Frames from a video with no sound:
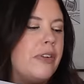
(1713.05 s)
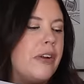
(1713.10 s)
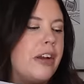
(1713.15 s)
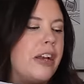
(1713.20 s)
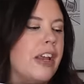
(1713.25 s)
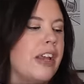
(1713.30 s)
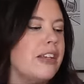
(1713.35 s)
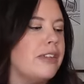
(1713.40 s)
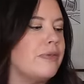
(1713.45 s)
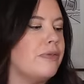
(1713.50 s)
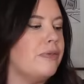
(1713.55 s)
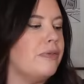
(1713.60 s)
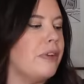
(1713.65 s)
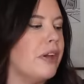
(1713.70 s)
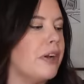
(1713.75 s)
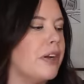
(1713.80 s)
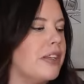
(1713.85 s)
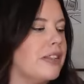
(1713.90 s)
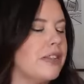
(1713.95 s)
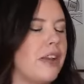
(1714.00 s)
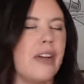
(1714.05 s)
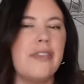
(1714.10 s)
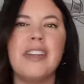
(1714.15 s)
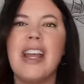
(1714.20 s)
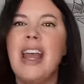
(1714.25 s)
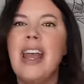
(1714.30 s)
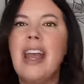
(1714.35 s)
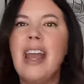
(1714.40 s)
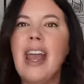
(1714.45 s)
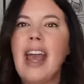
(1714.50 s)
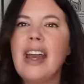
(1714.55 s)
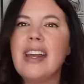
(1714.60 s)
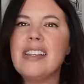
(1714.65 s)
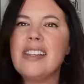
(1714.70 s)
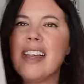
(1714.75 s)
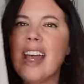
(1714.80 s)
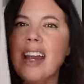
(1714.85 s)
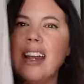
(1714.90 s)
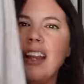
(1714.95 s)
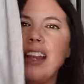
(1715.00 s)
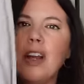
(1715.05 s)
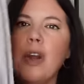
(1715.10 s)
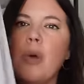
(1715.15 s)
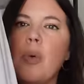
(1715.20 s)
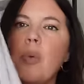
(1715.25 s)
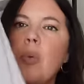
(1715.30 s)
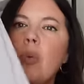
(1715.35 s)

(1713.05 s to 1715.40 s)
very nice, very soft. And it's kind of like a